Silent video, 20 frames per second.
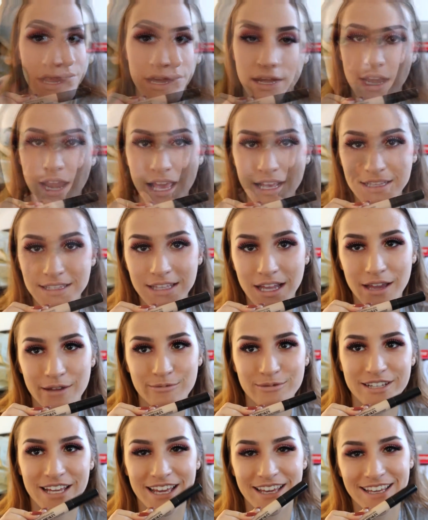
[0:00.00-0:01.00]
Next,
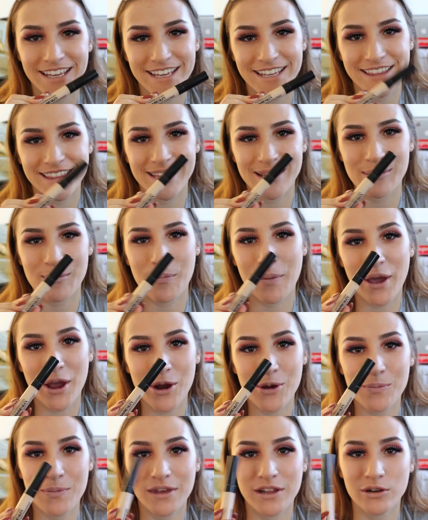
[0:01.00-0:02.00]
I'm taking the
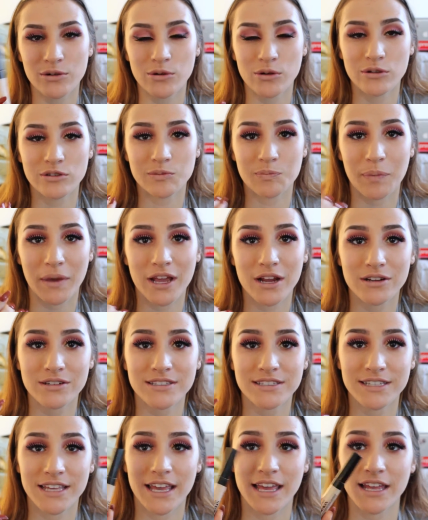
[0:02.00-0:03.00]
Bare Minerals Bare
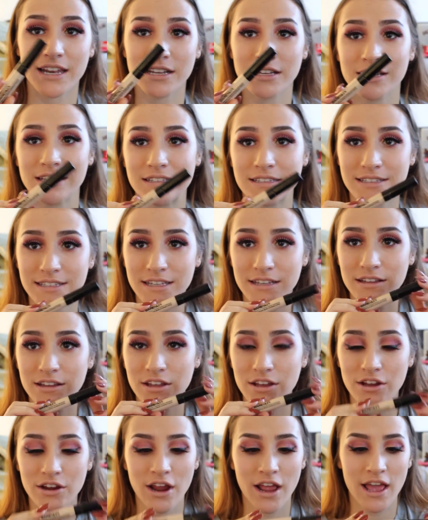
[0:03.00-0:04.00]
Skin
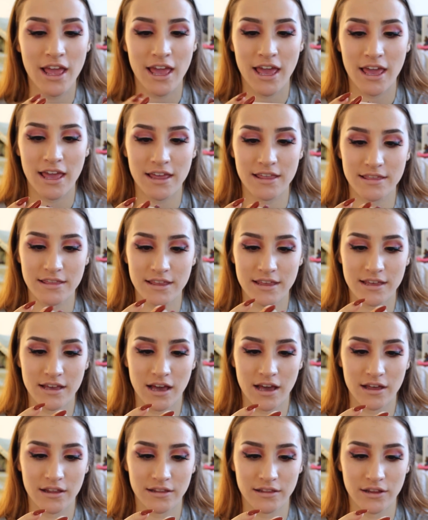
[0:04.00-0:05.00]
Concealer in the
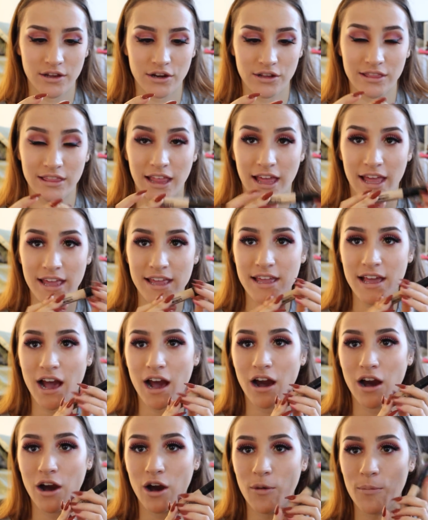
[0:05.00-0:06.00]
color Light.
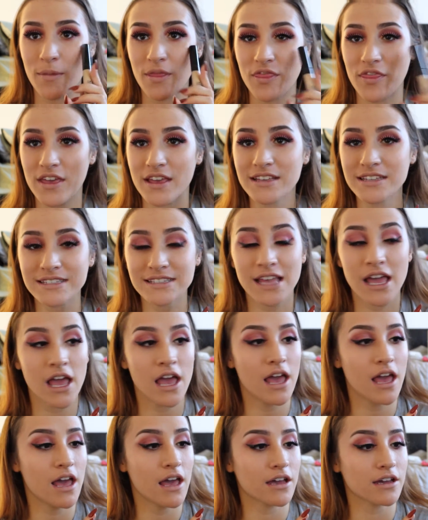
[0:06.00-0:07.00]
This
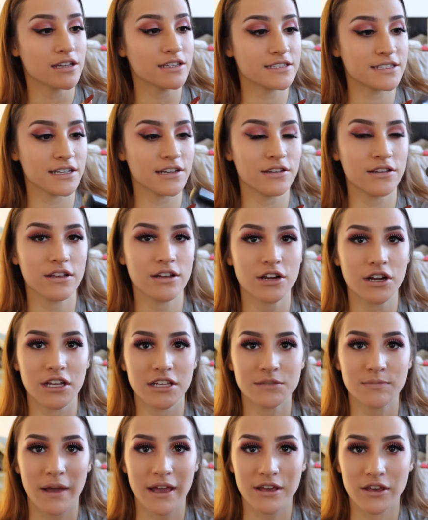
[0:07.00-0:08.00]
concealer
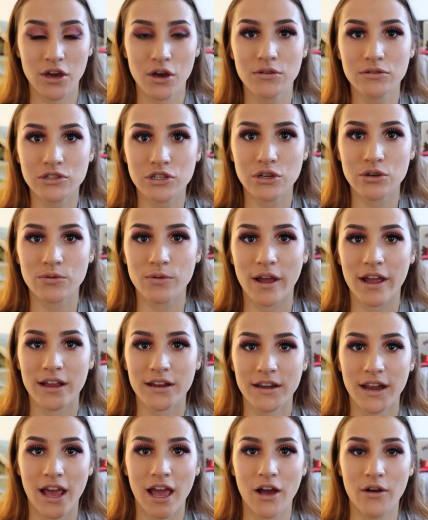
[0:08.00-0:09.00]
is my go-to
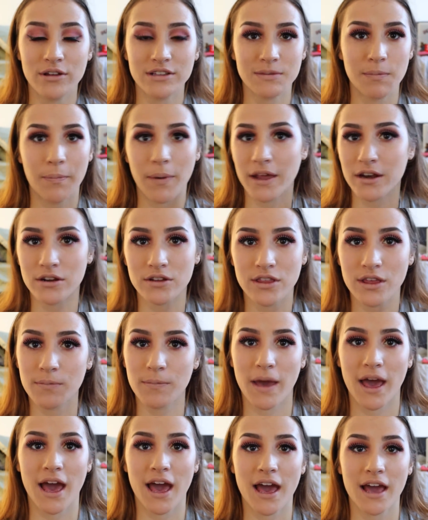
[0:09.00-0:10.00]
right now. It's better than
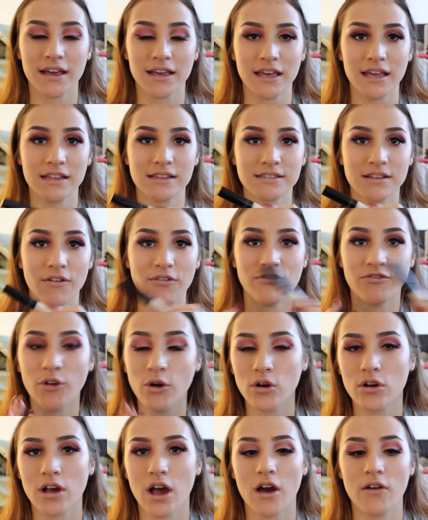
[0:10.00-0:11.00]
MAC. It's a
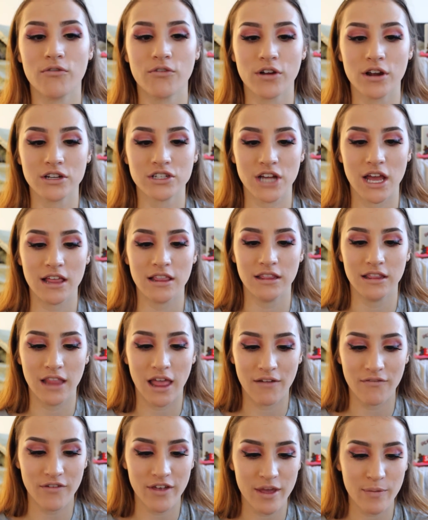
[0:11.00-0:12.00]
full coverage. I
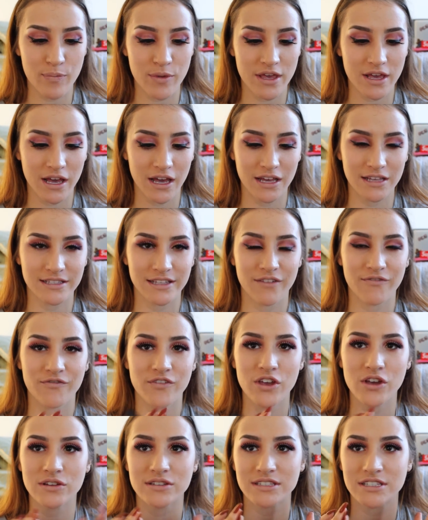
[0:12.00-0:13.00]
love it because it
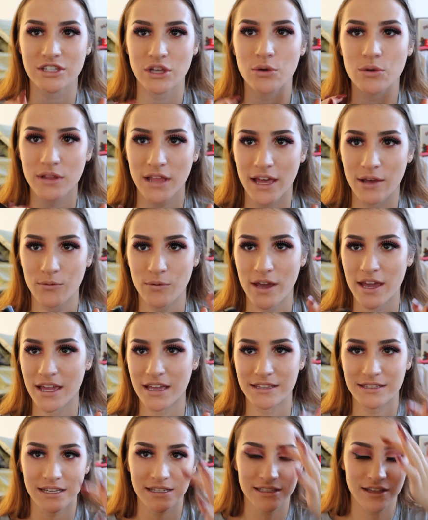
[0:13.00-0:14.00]
feels so lightweight.
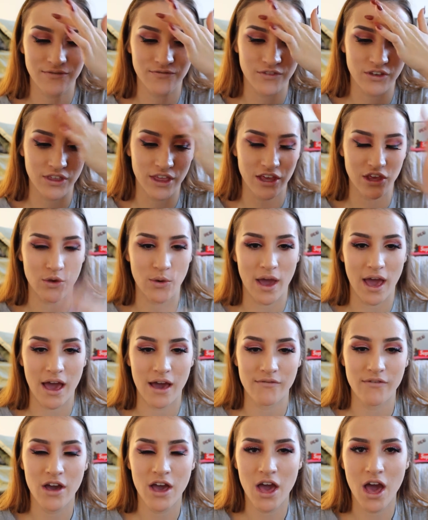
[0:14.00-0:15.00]
It doesn't feel like you
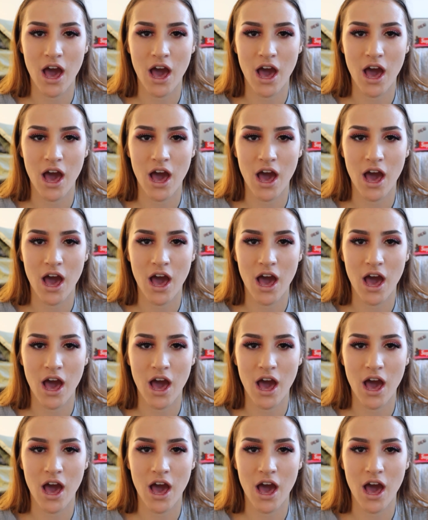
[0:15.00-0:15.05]
have